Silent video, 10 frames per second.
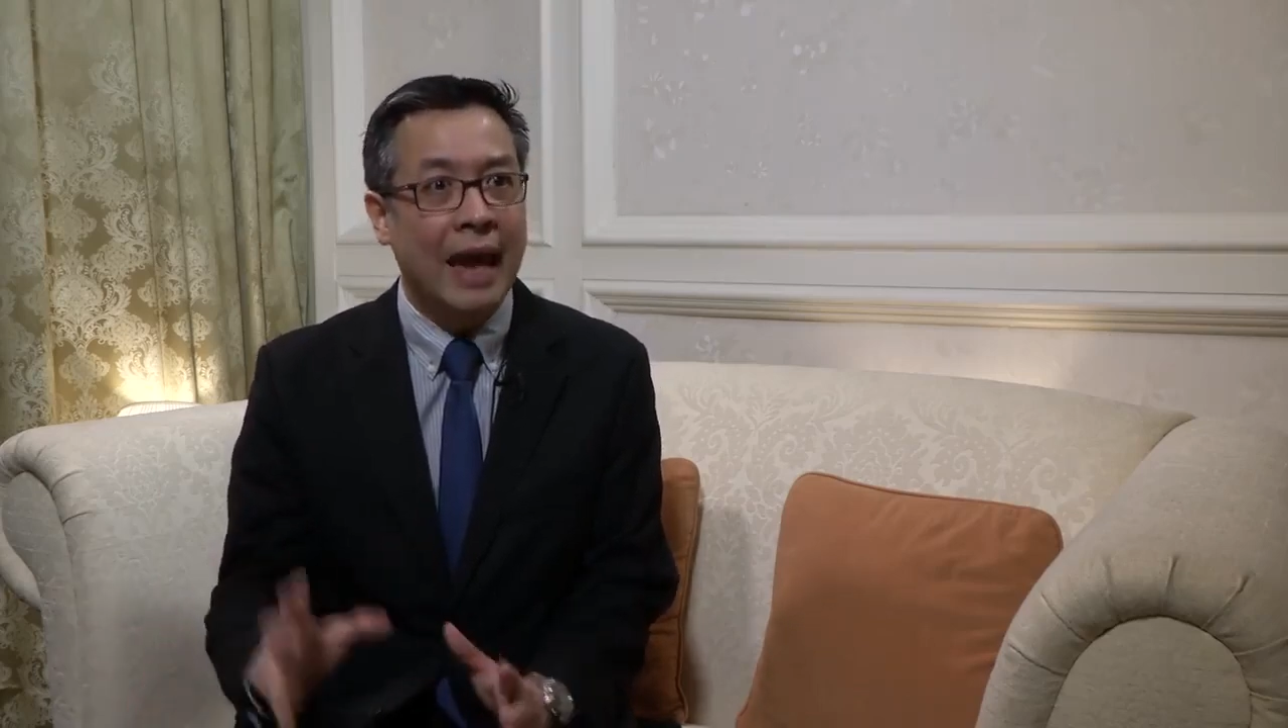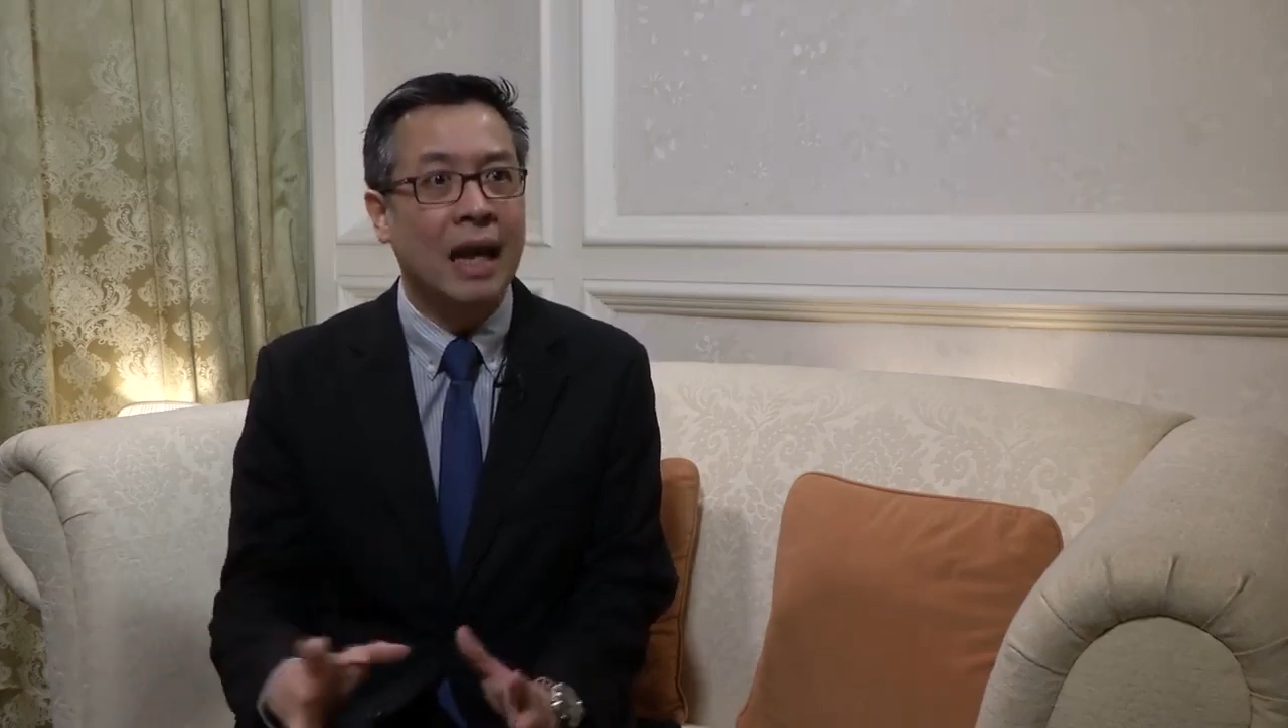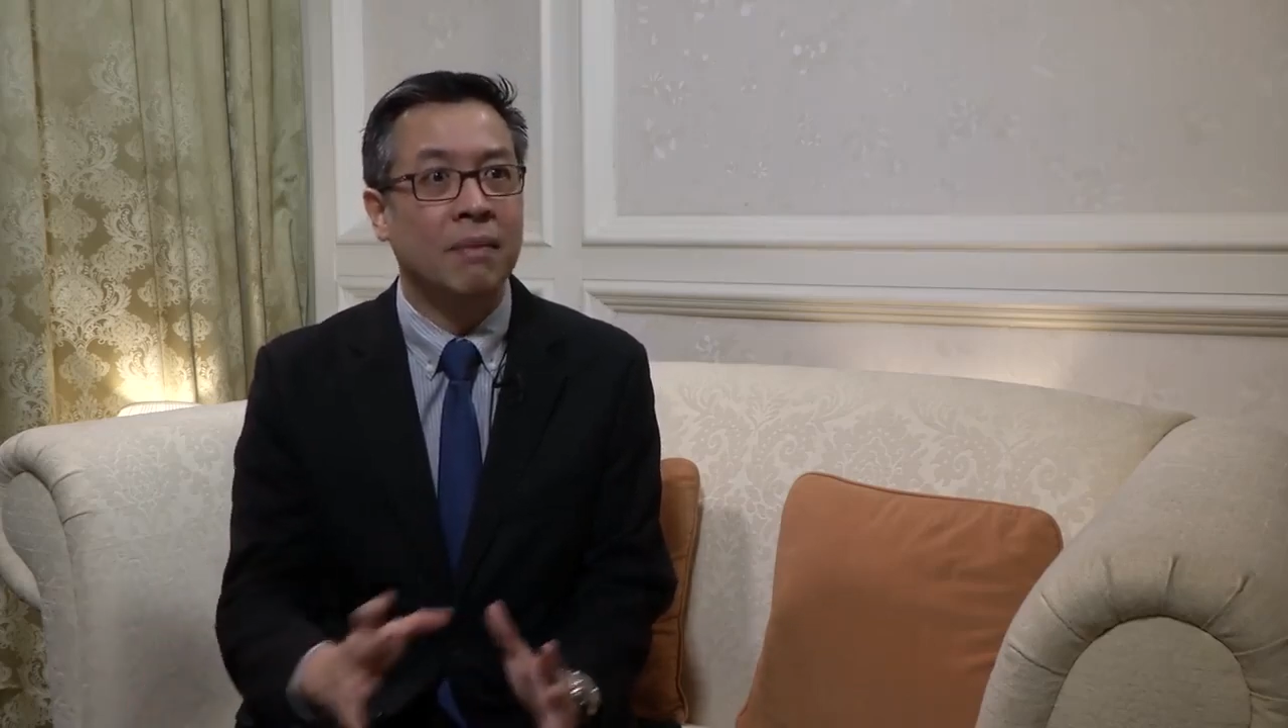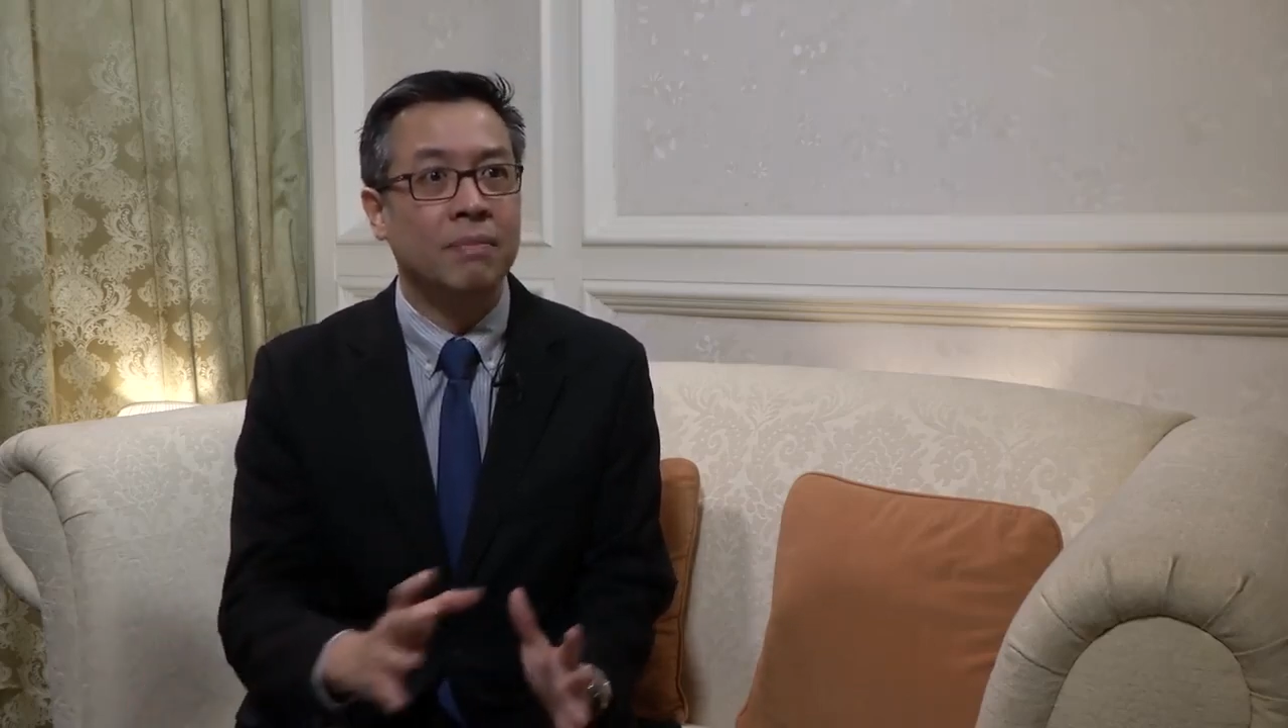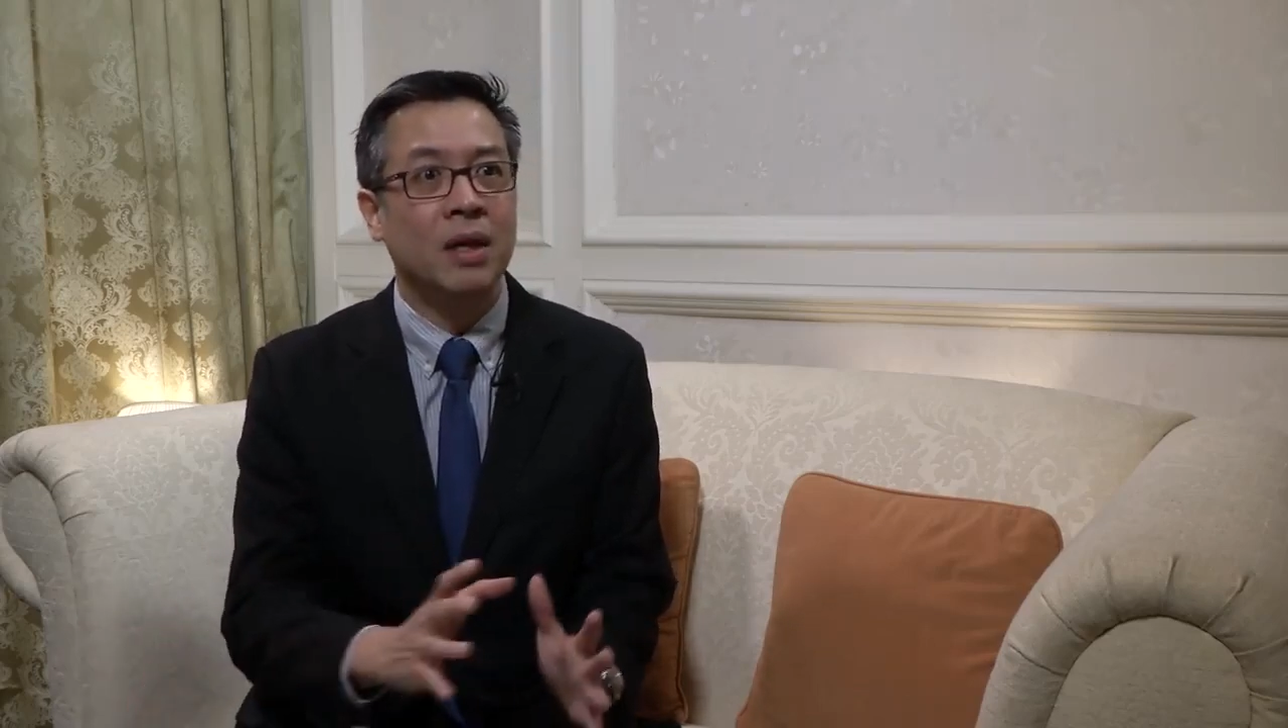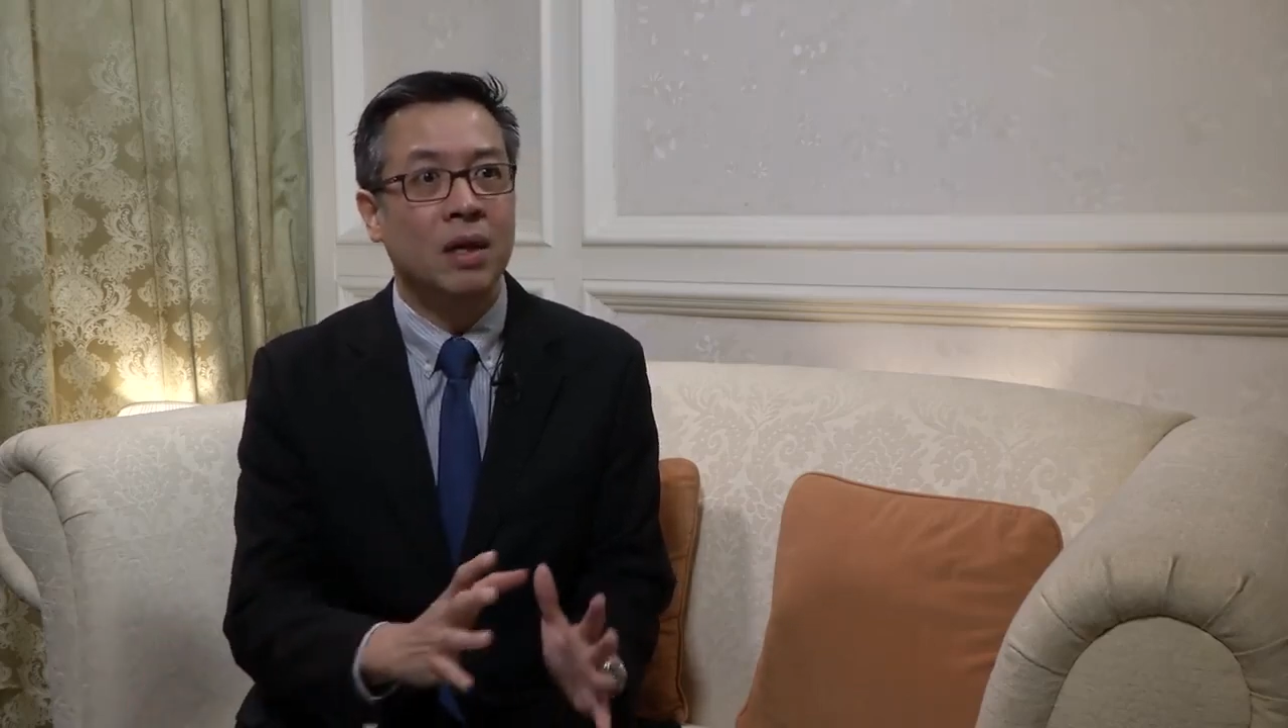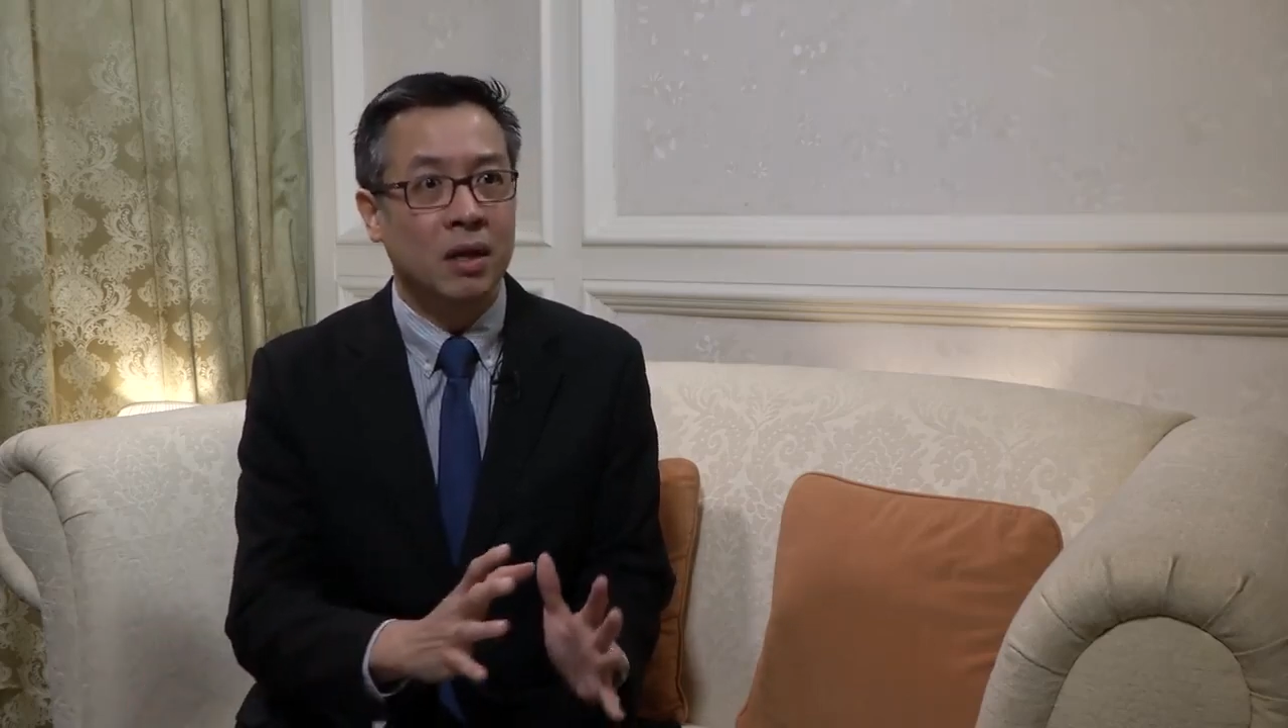add up,